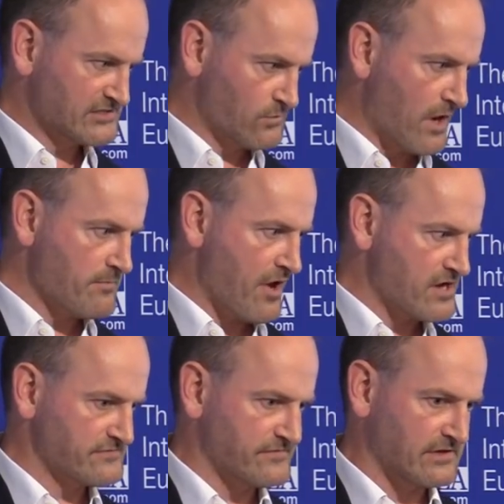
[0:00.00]
is the one
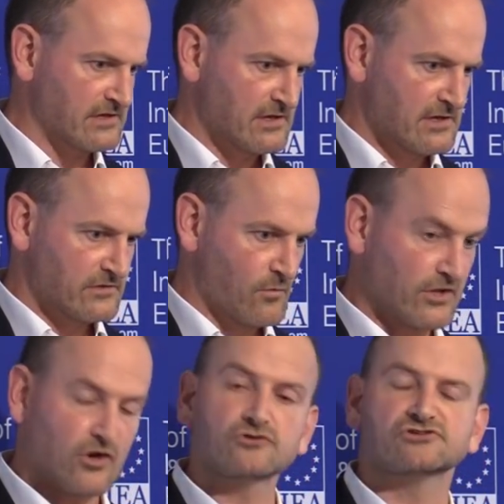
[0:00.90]
part of the
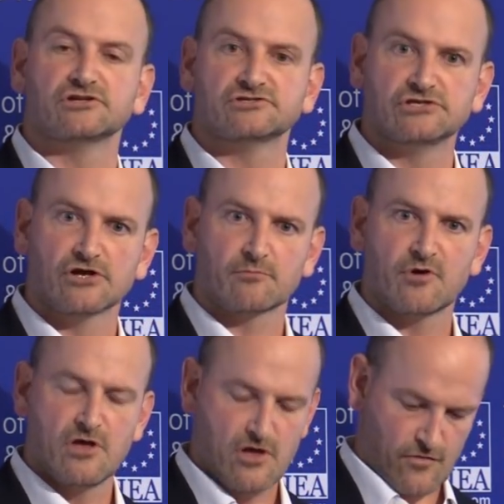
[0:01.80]
one continent in
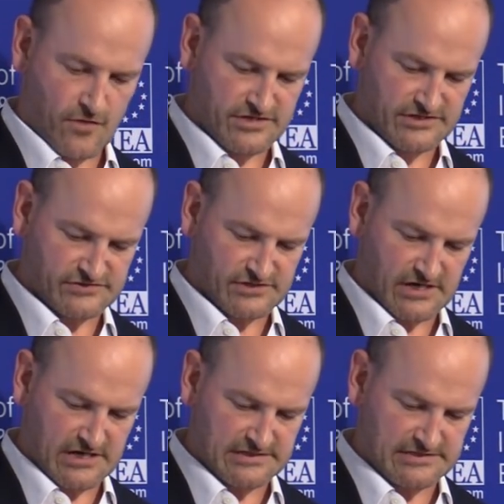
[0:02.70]
Europe that is
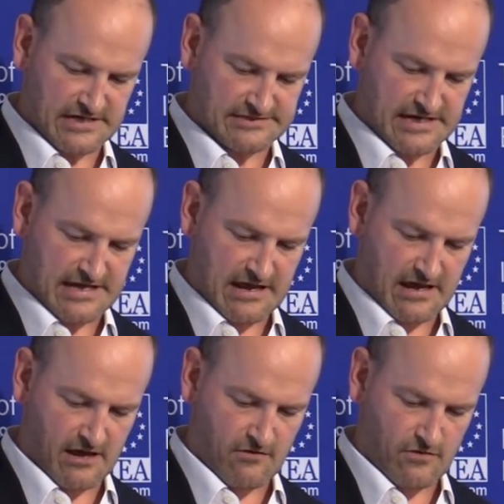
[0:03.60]
in
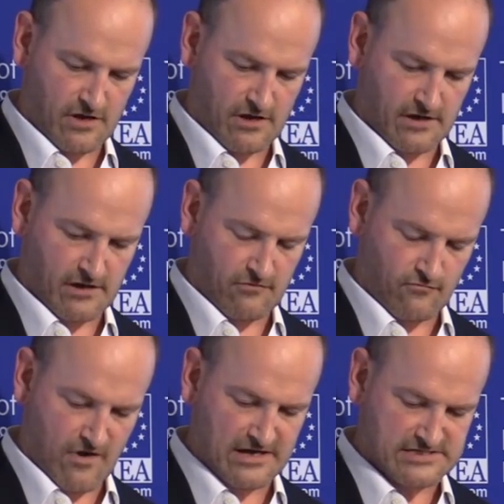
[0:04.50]

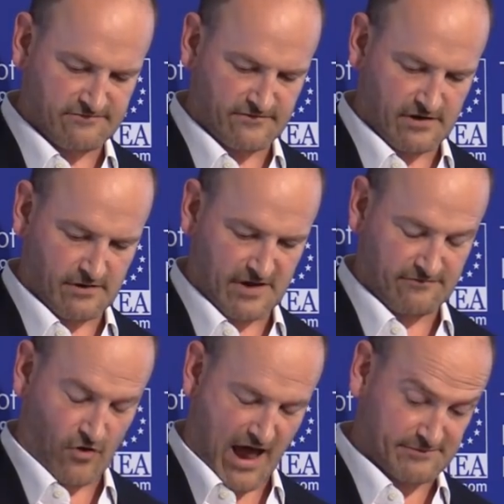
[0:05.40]
relative,
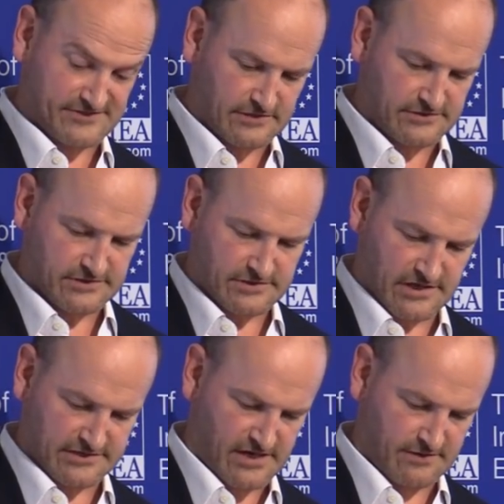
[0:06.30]
if not absolute,
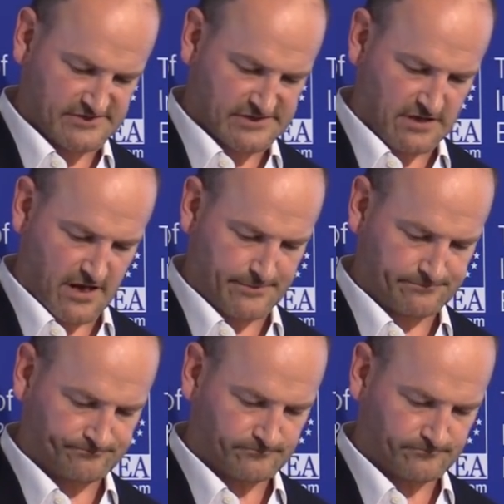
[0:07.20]
at times decline.